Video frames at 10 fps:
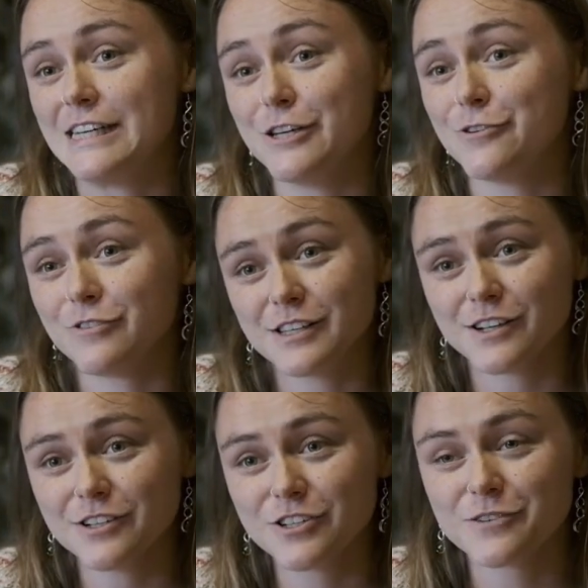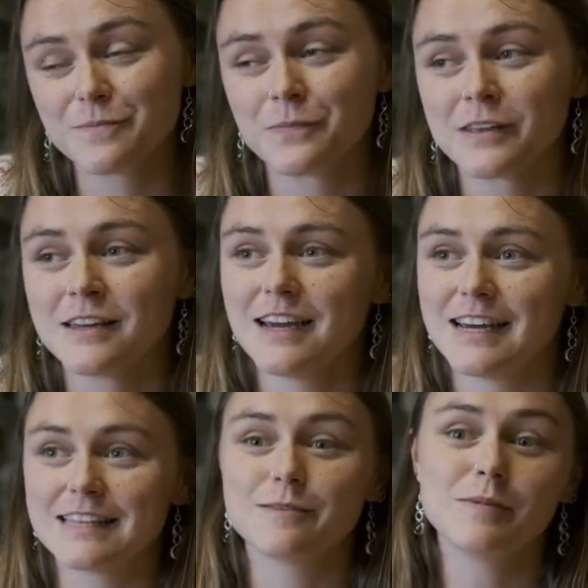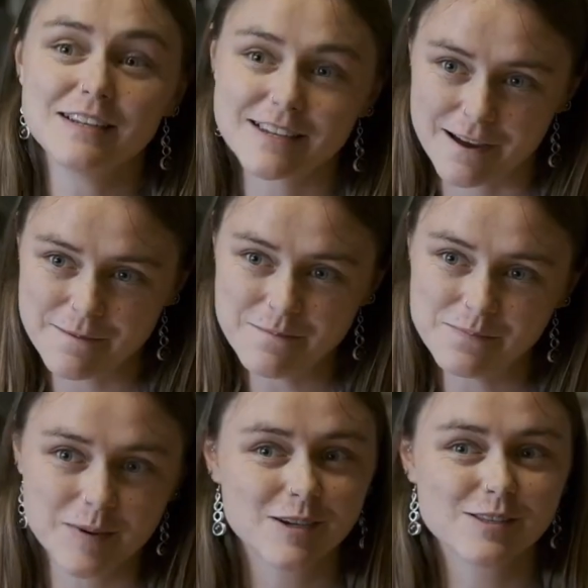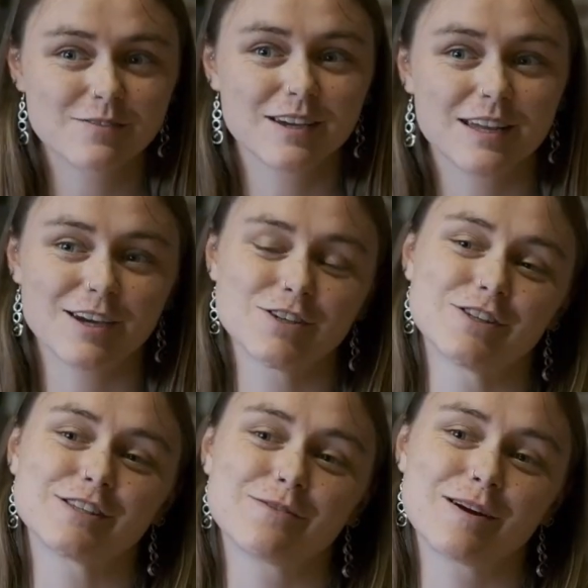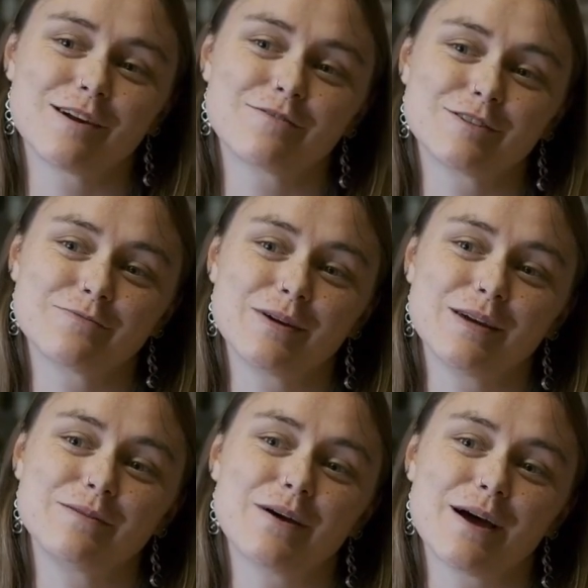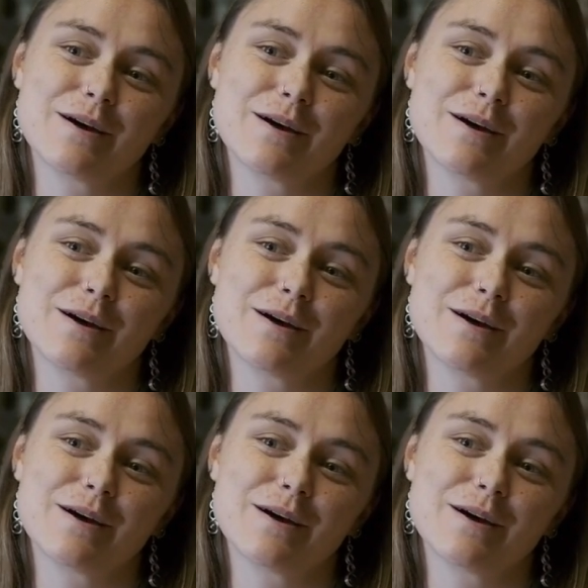EU research. And in the meantime, because of the connections that were given to me